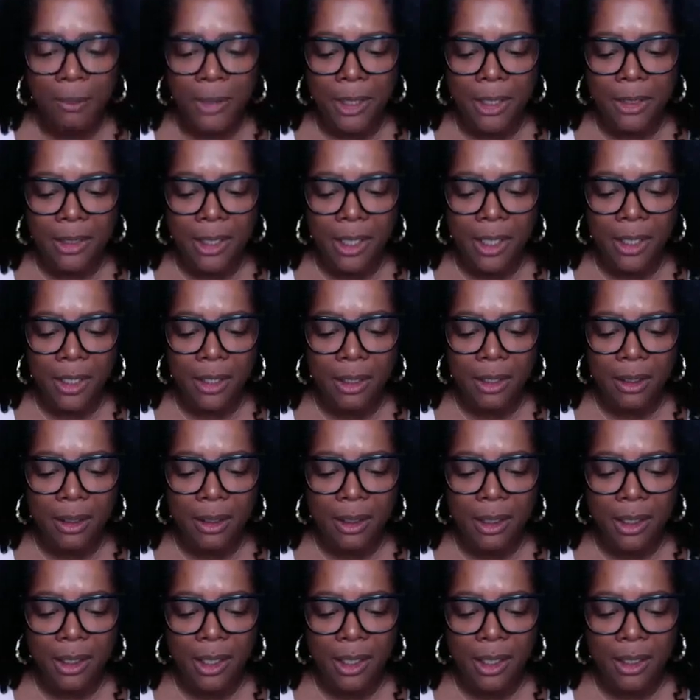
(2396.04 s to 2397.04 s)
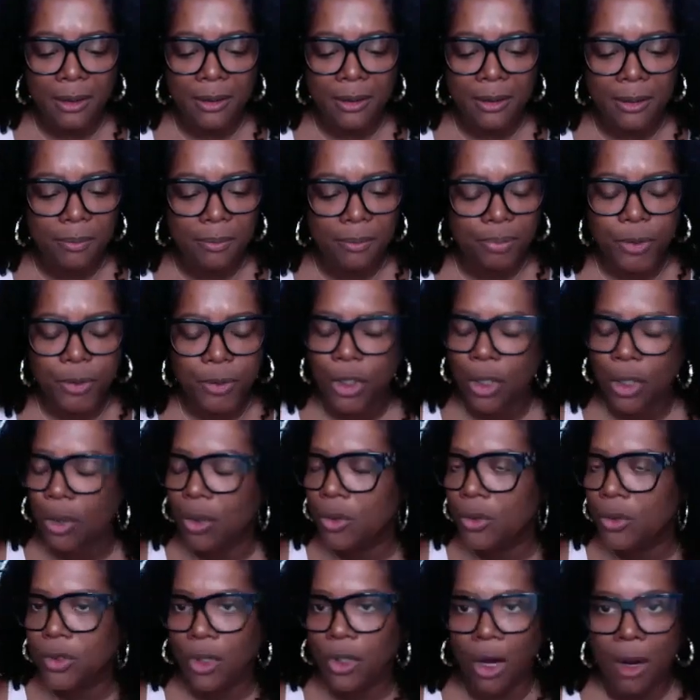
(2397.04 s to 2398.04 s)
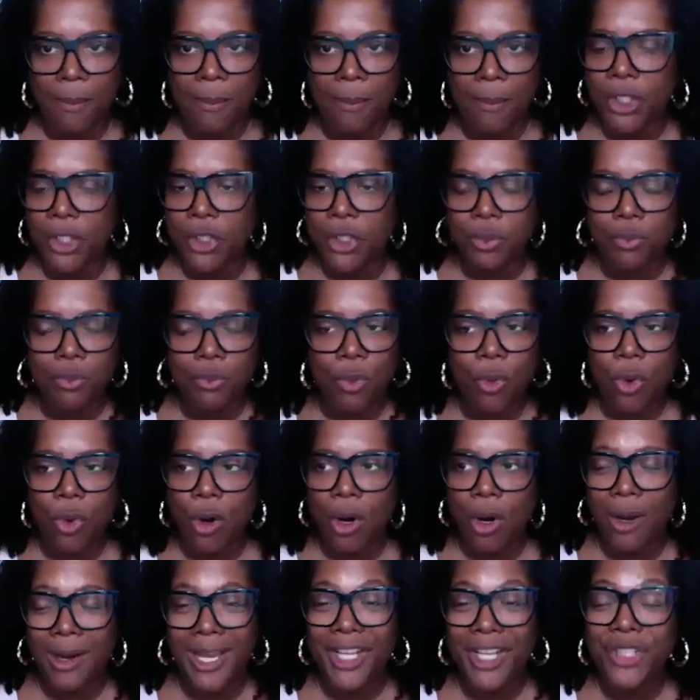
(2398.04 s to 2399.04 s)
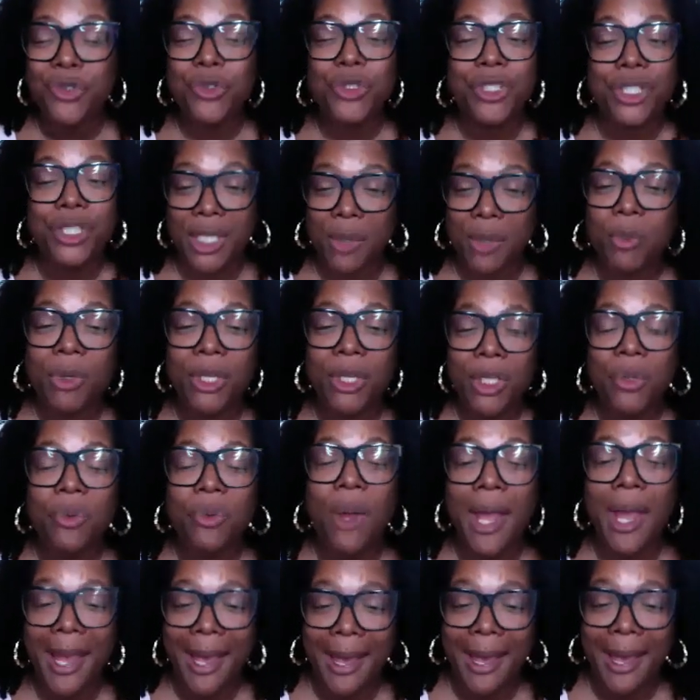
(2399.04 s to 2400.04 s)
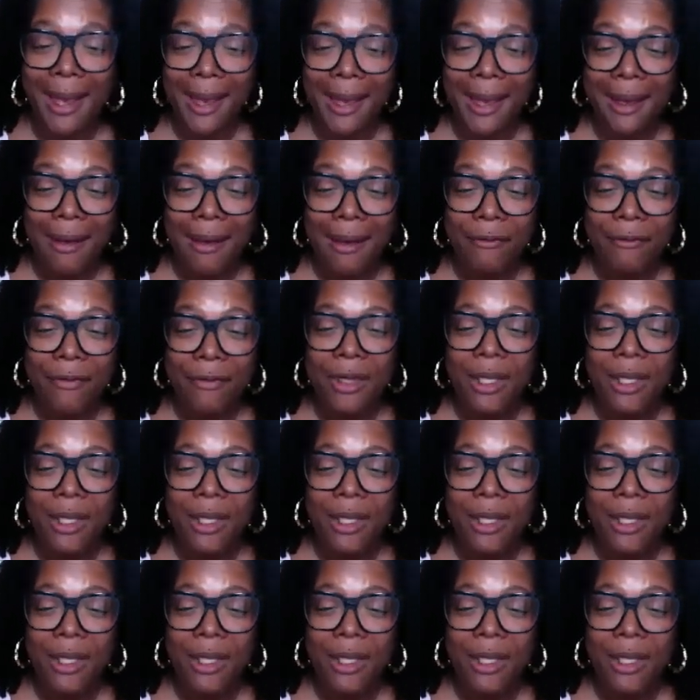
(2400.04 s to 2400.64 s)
their shows are much more interesting when you have